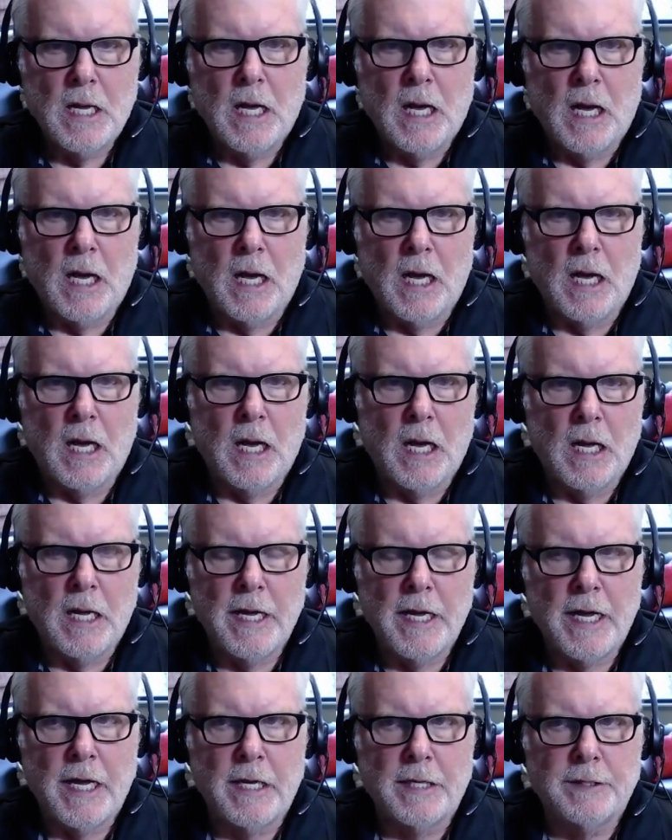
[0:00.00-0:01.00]

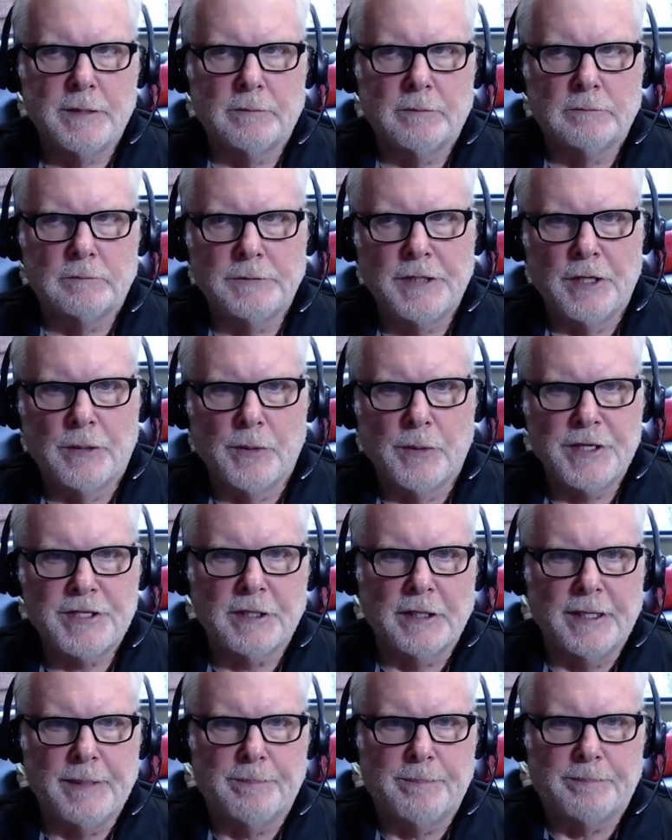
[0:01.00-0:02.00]
And
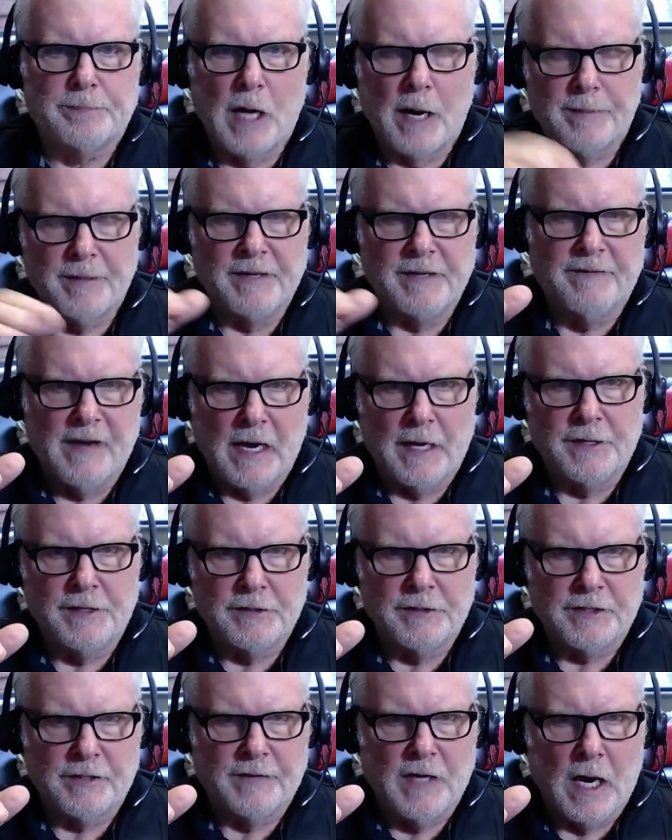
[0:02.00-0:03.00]
recently property
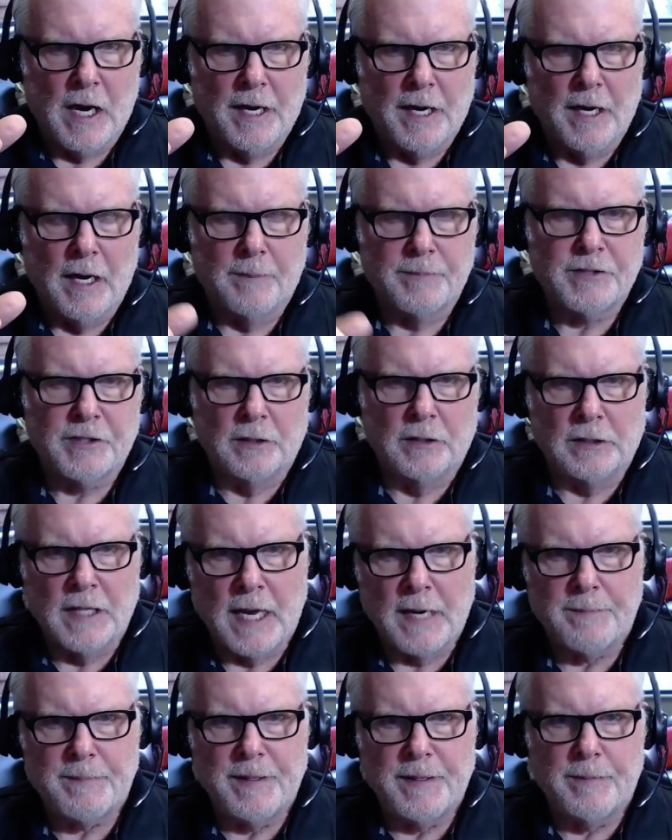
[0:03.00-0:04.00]
values have gone up, so a
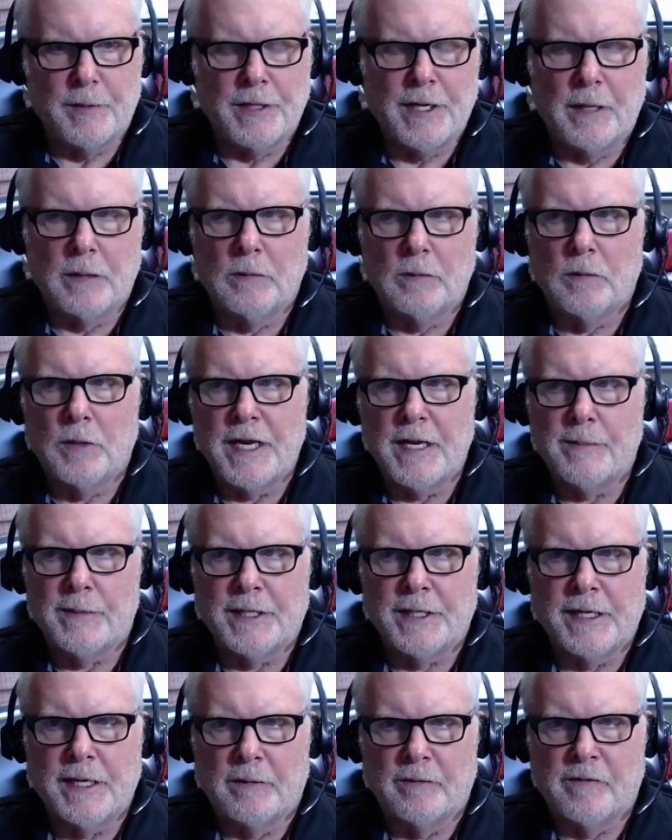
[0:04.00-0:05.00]
lot of people that weren't able to
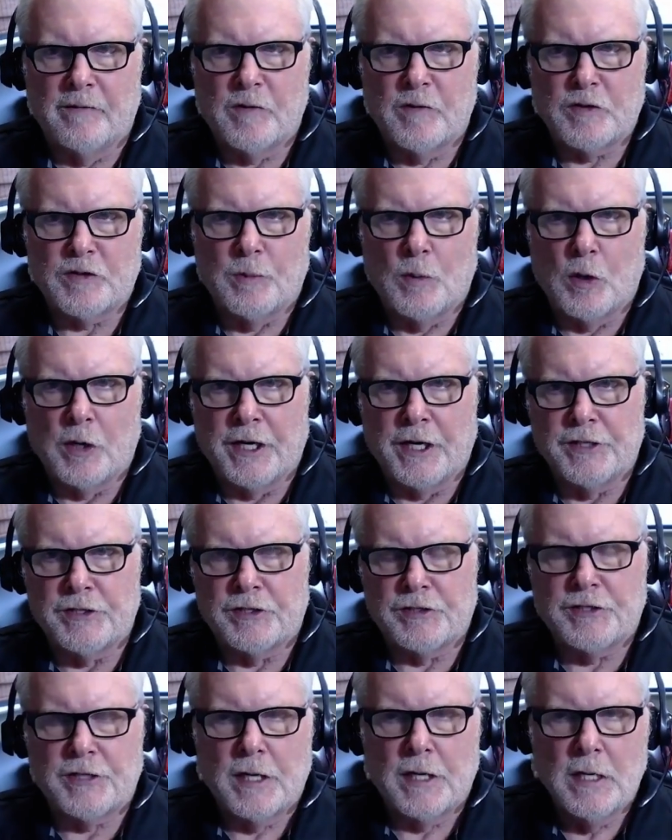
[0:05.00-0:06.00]
get reverse
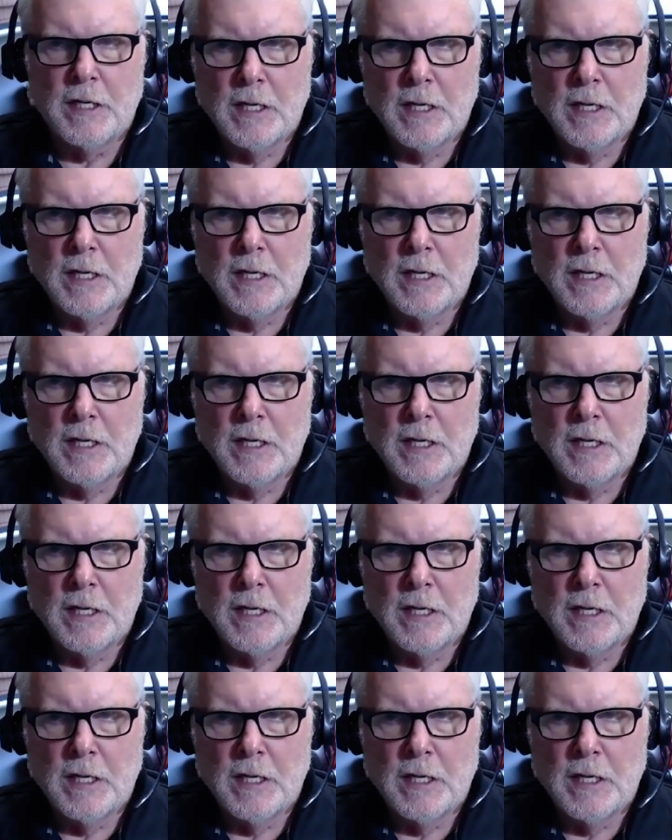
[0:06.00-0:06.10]
mortgages